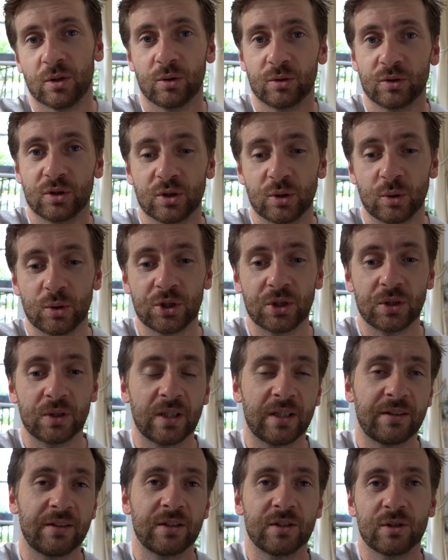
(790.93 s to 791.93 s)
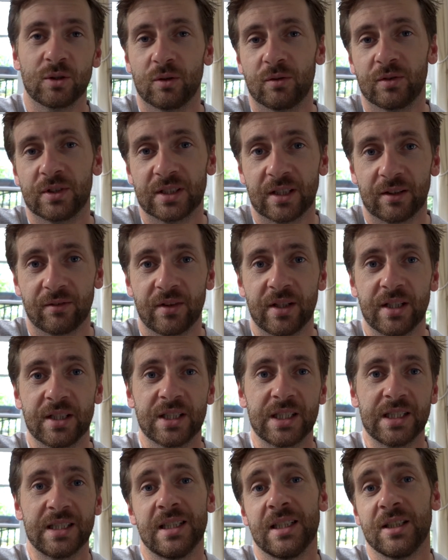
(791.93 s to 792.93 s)
on social and the sort of stuff that
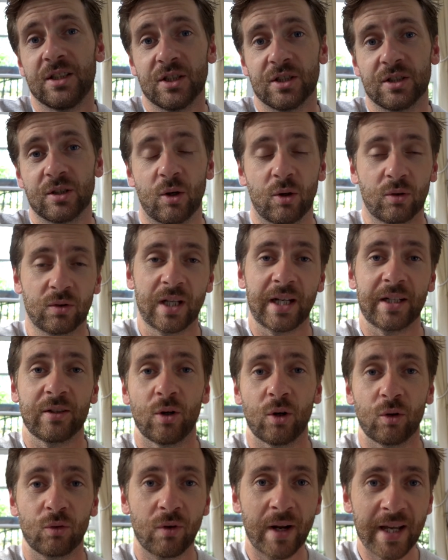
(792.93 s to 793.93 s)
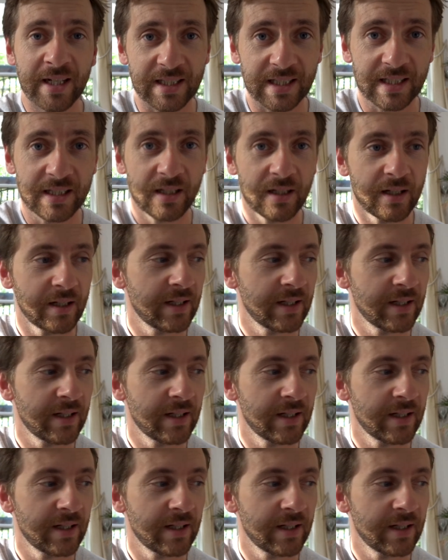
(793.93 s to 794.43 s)
she teaches online already.